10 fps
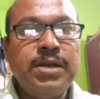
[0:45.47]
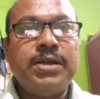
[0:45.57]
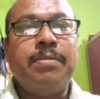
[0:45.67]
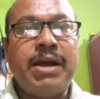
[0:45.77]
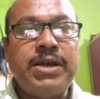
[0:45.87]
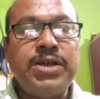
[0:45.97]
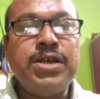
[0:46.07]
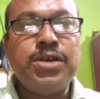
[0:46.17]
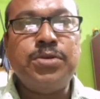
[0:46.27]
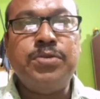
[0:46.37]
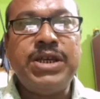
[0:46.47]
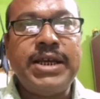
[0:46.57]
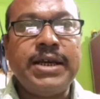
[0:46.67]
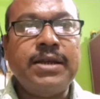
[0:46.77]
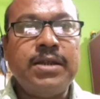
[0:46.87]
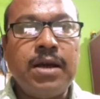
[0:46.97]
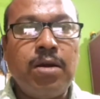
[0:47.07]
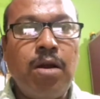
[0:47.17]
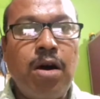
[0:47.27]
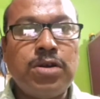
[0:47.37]
the medicines we take, the
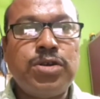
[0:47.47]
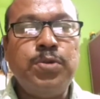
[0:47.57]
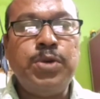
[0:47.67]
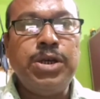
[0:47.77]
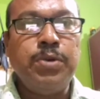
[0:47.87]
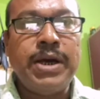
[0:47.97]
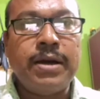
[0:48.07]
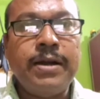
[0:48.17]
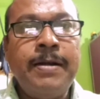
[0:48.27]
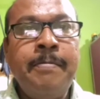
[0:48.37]
clothes we wear,